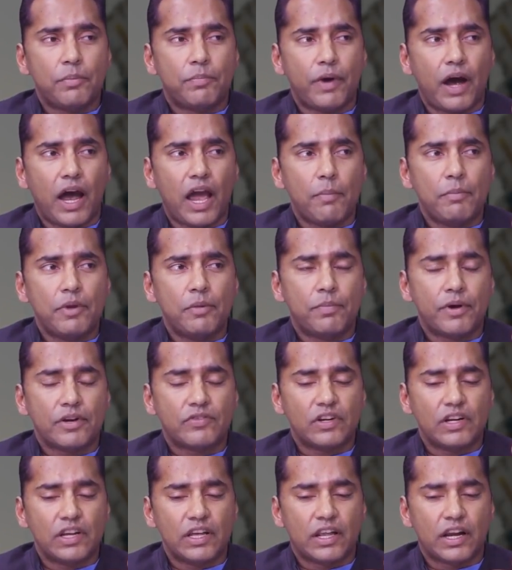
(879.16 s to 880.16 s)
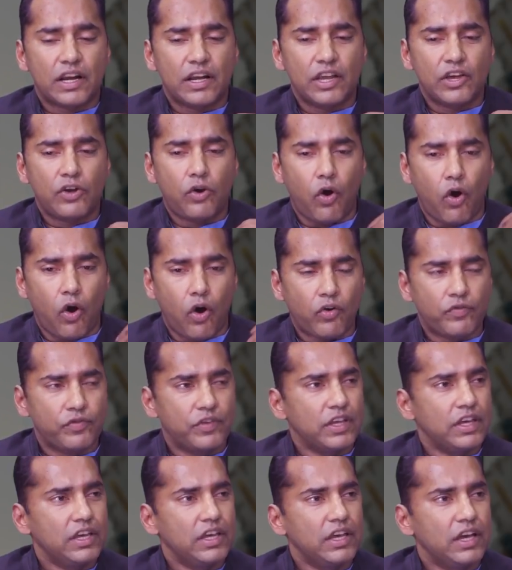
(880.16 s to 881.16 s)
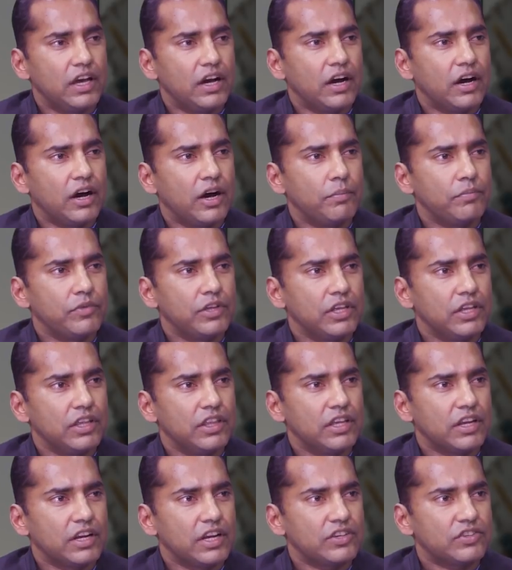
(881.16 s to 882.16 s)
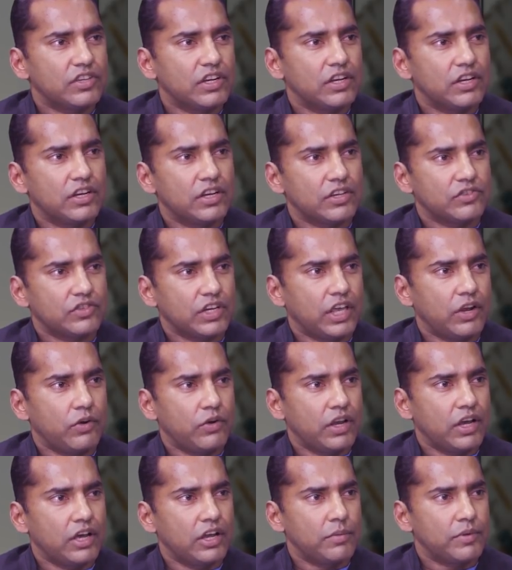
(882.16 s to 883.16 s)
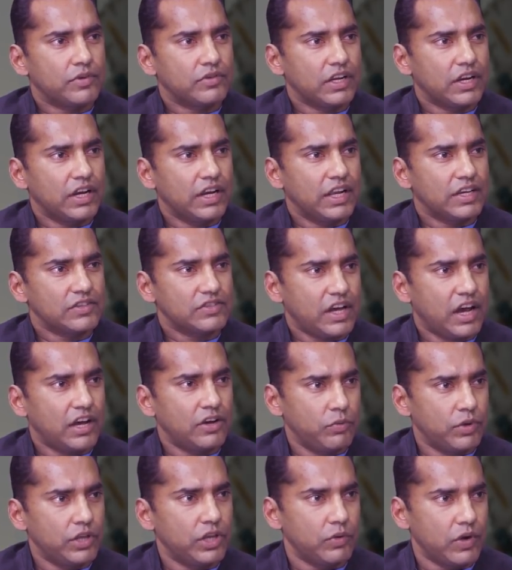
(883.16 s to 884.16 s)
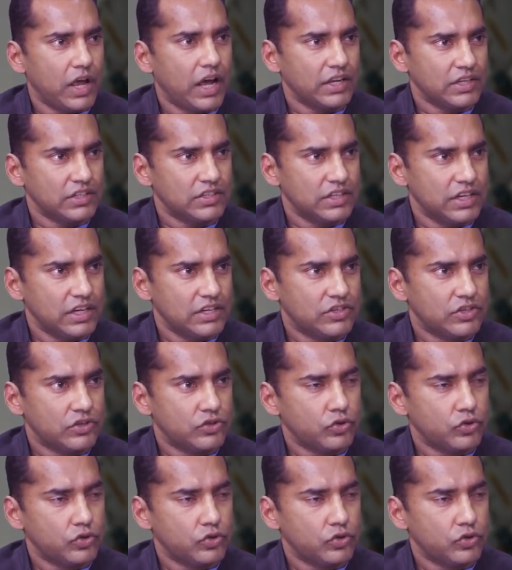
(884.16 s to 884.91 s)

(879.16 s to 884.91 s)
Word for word: have been personally a critic of the recent security agreements that India signed with the United States.